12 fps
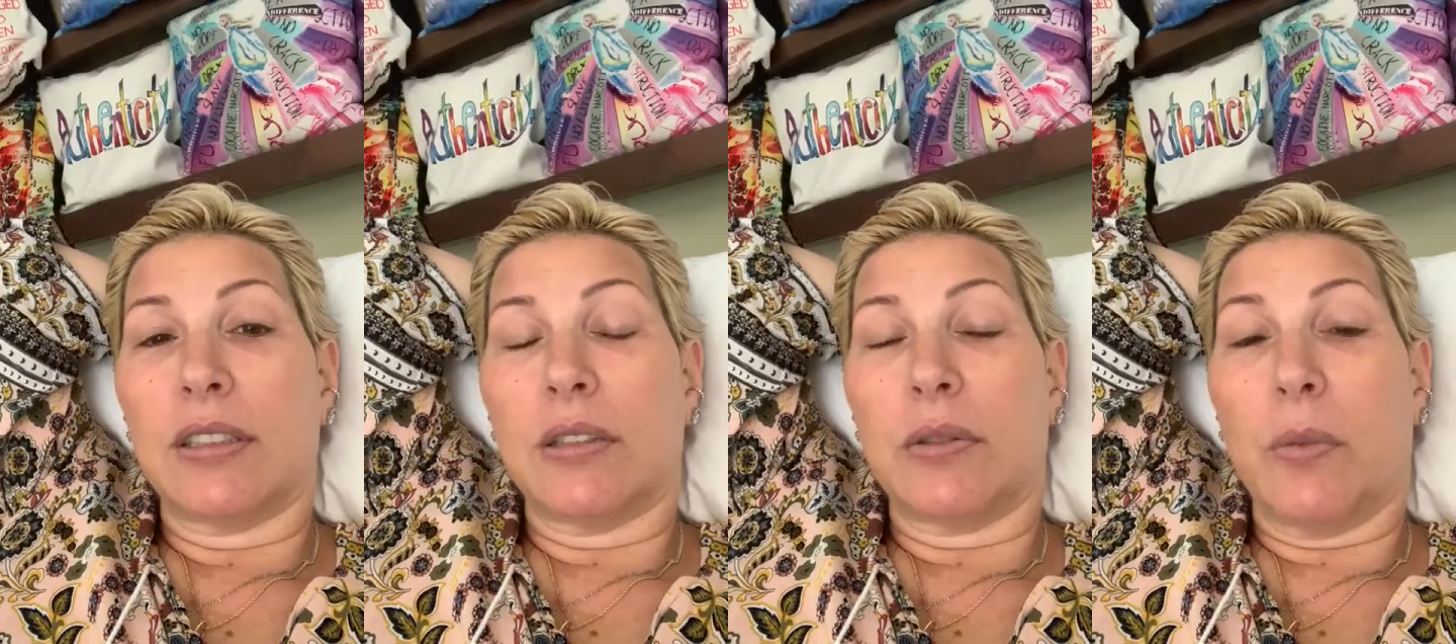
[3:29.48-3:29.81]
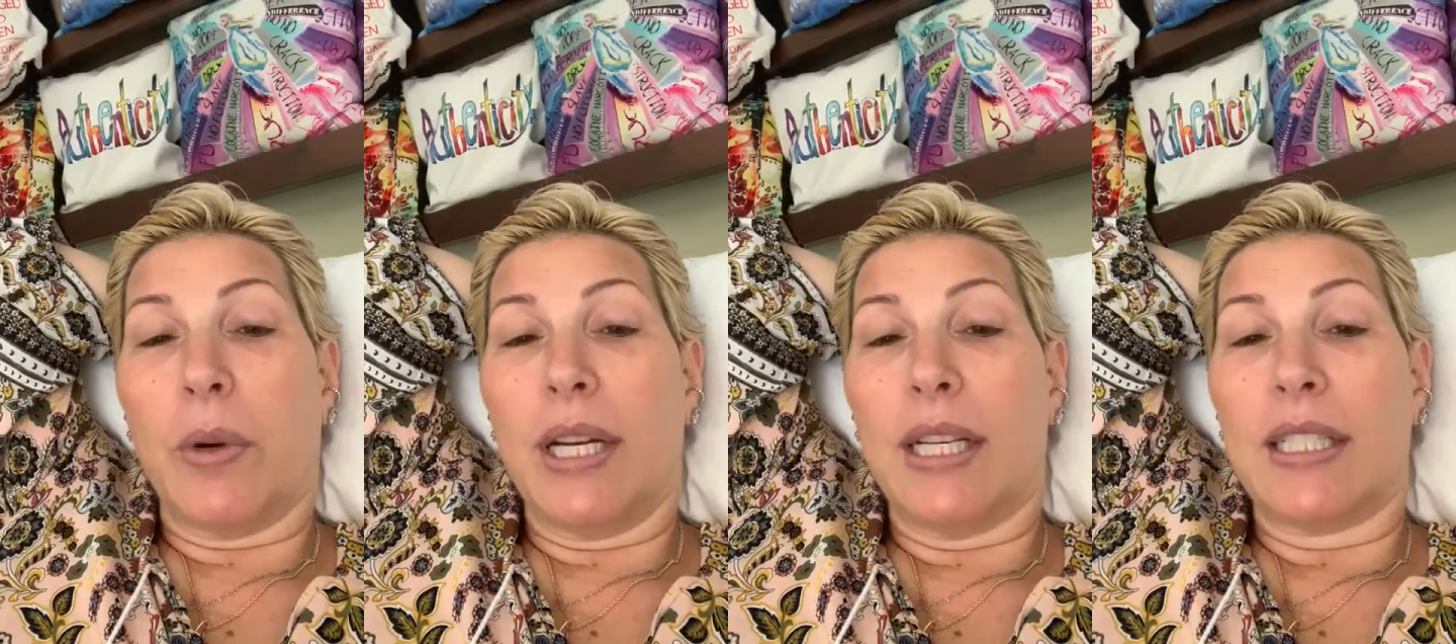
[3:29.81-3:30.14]

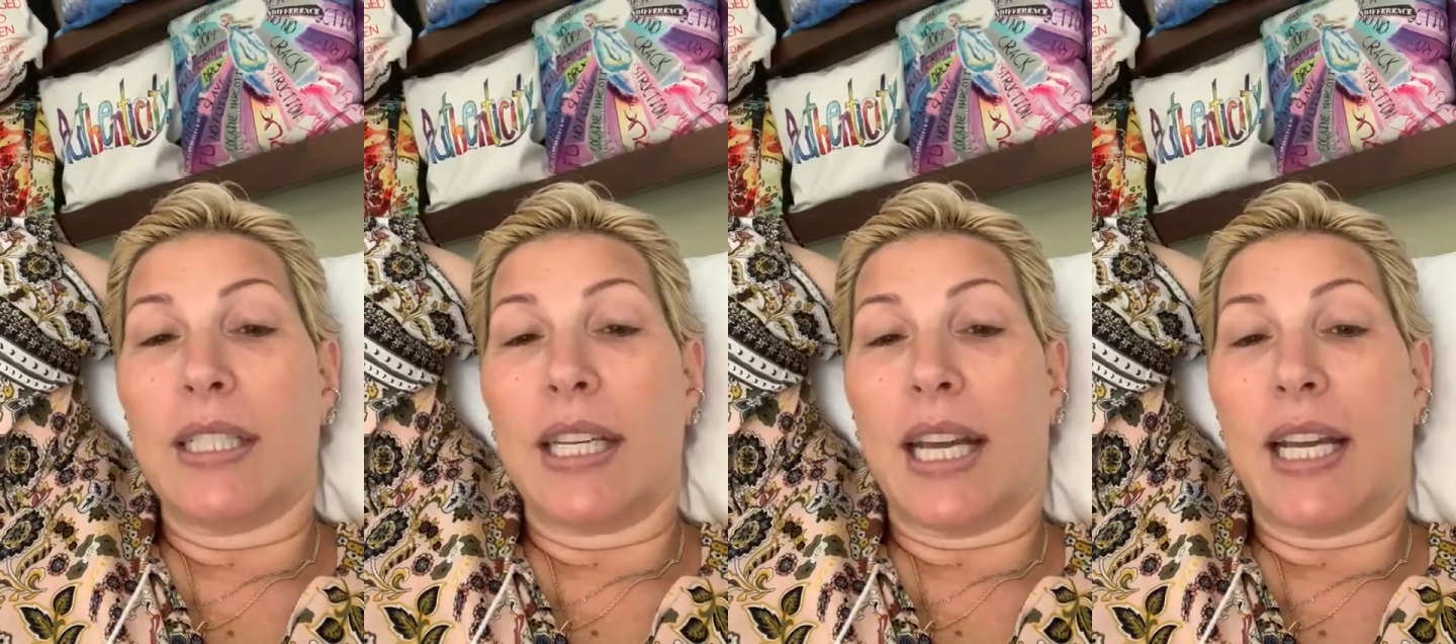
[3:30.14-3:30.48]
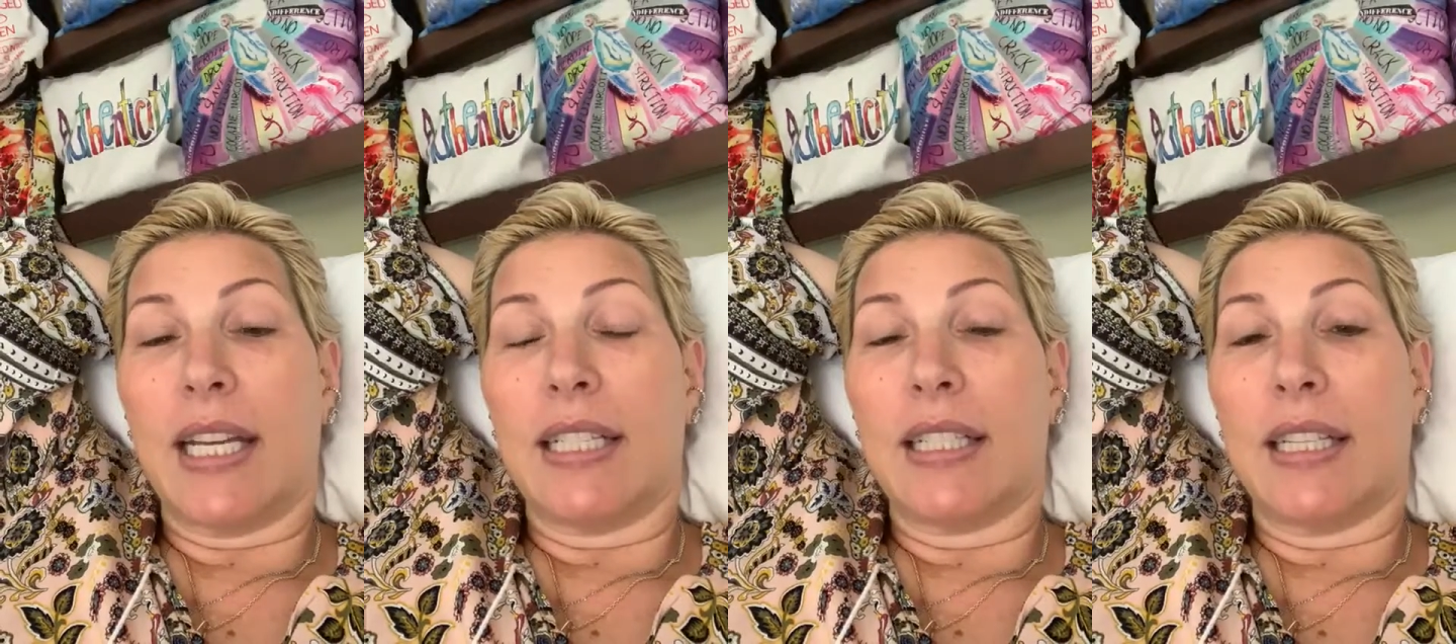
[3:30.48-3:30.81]
when it's
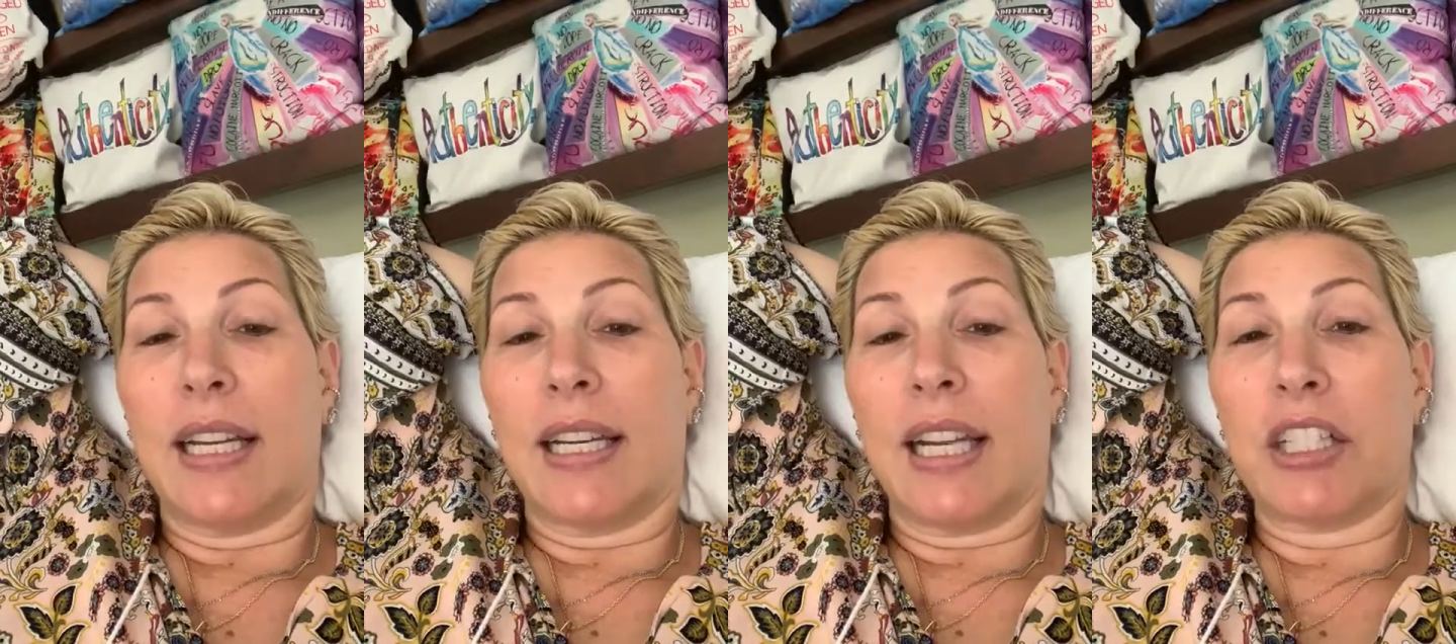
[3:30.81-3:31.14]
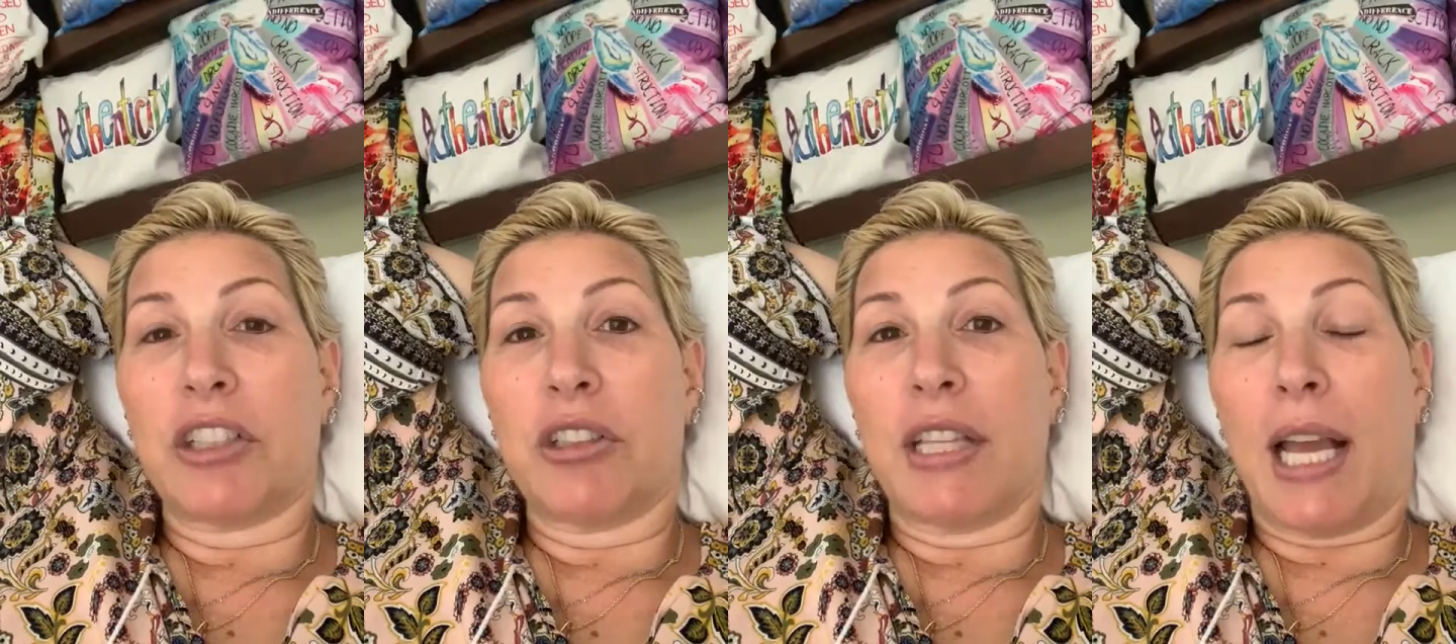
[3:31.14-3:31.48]
dead,
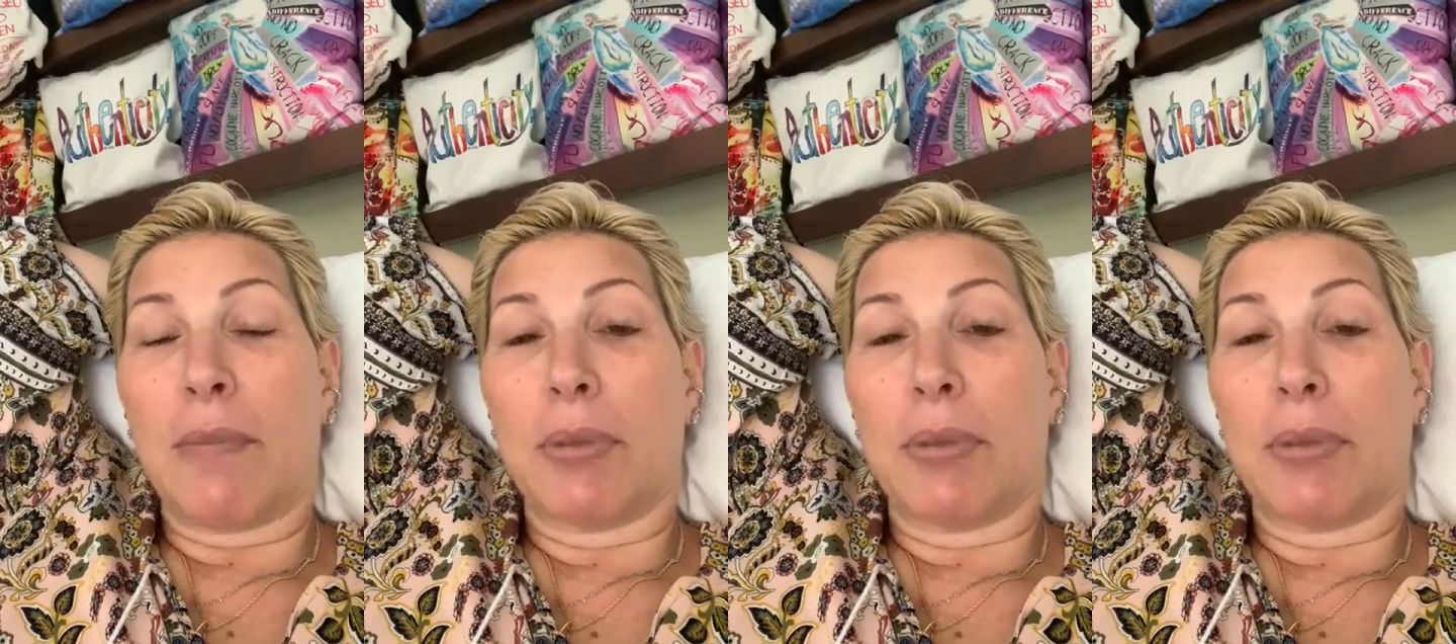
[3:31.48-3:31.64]
unless you're that